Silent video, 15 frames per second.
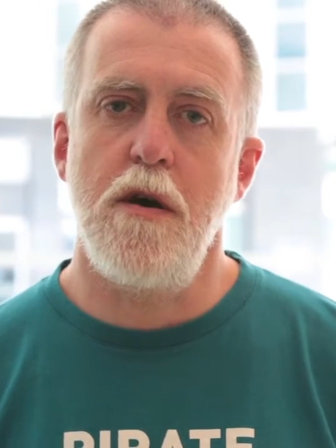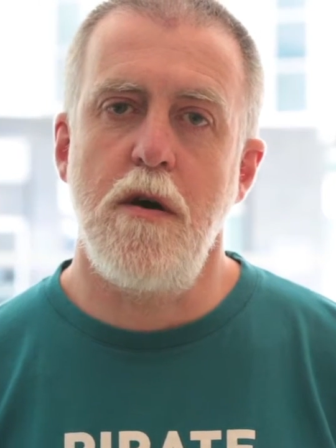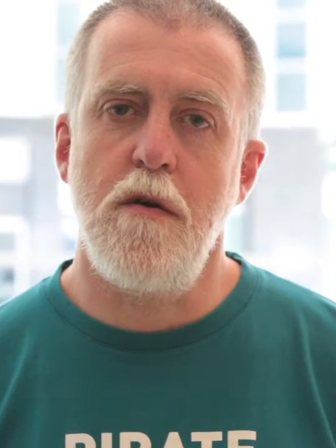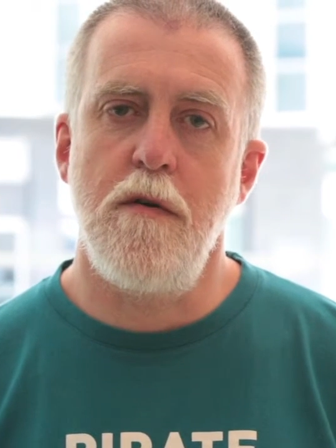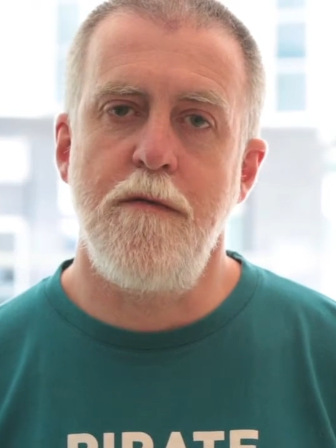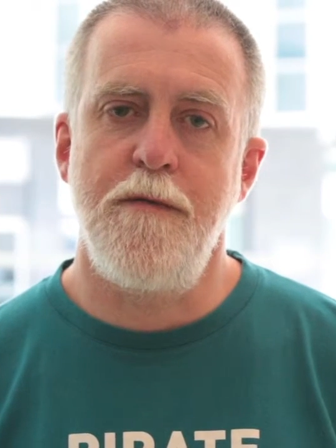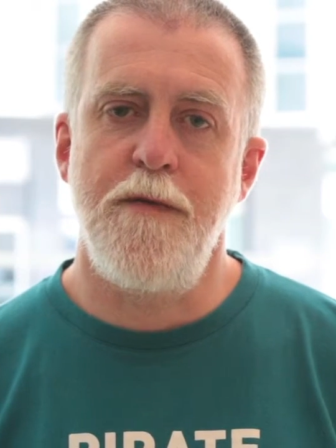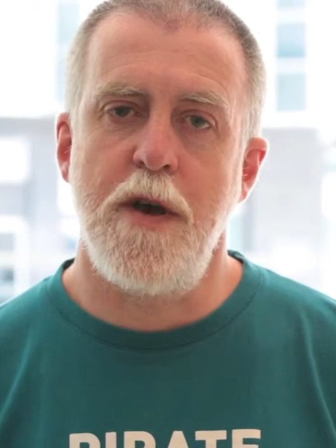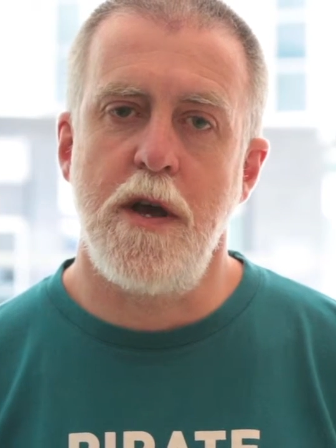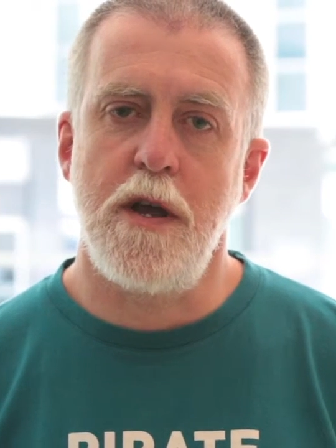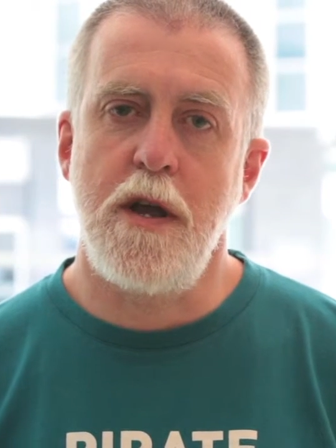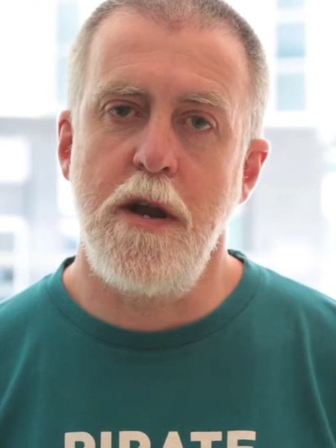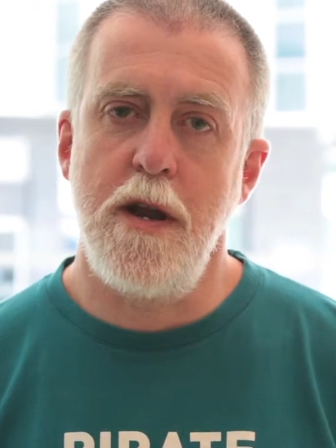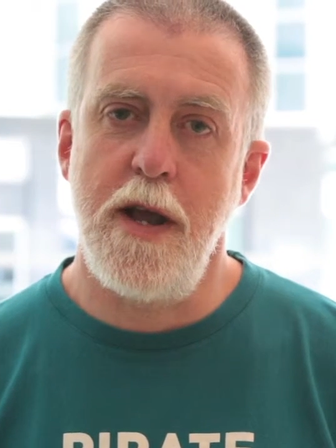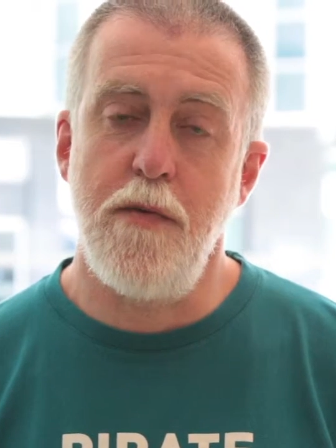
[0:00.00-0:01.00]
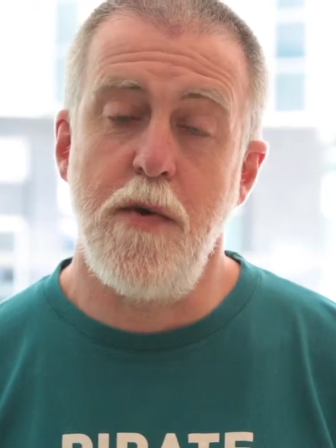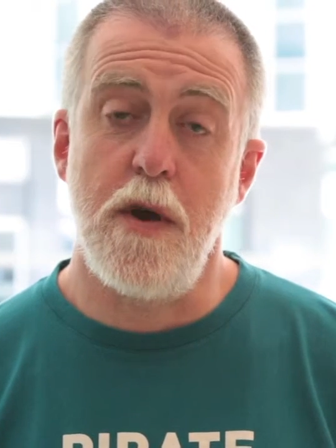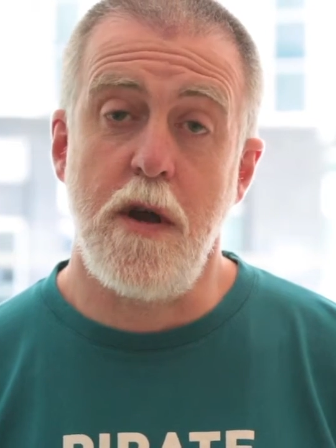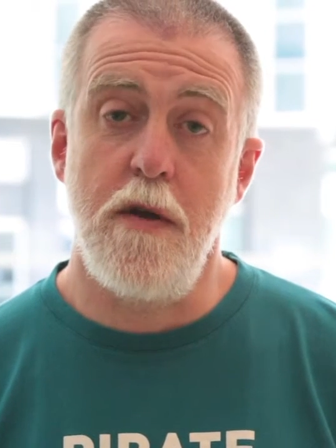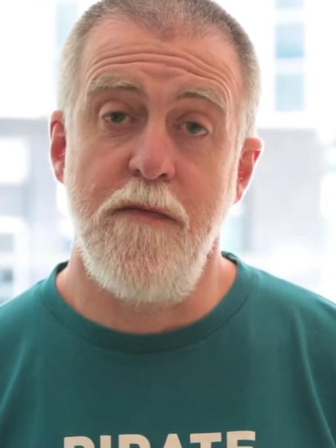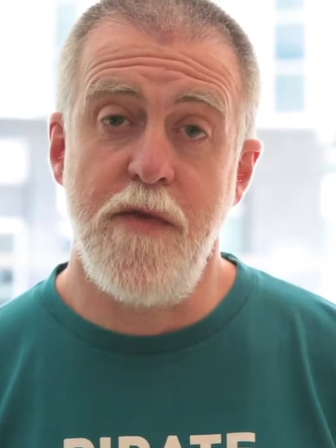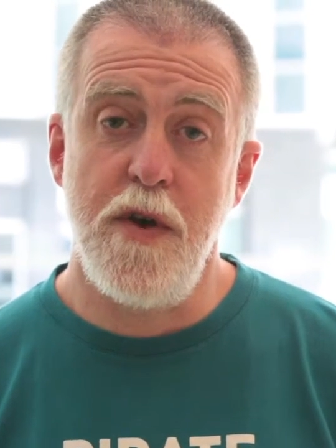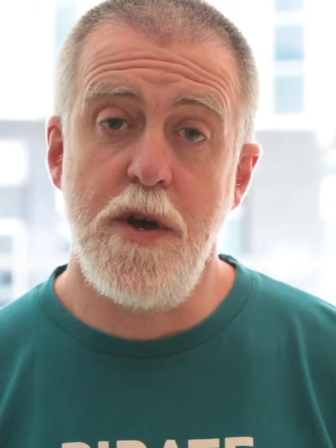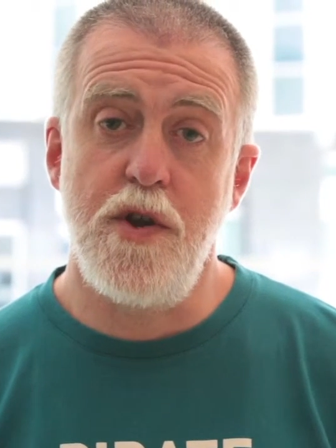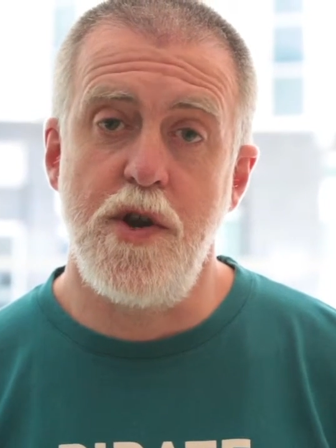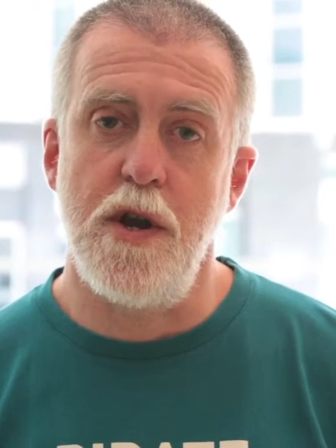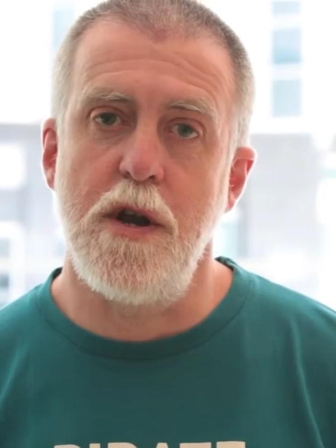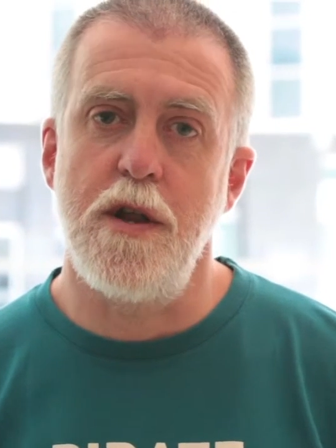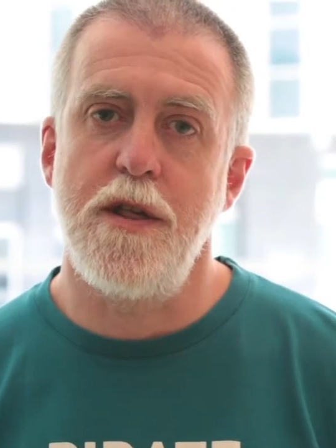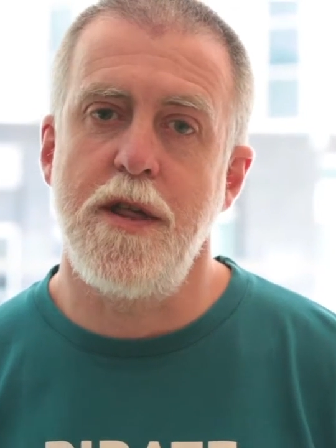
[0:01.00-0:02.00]
of uh, network
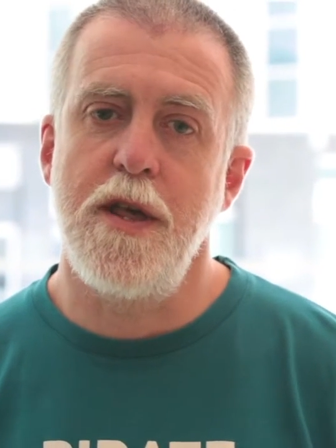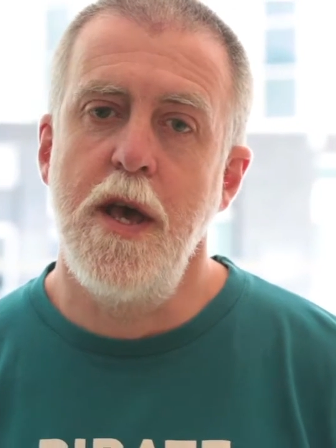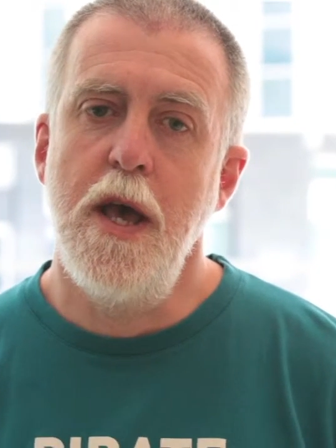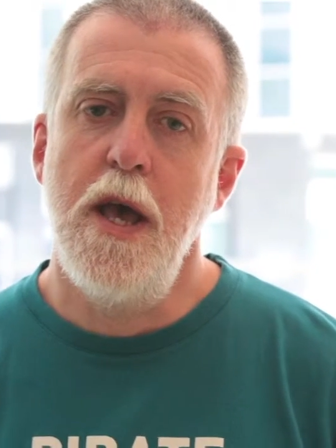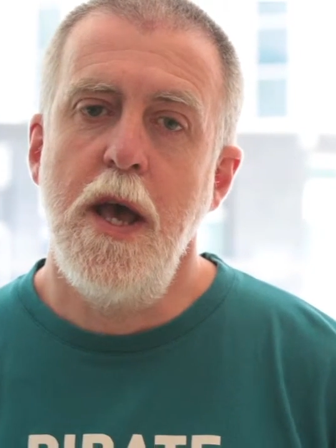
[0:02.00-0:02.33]
convergence.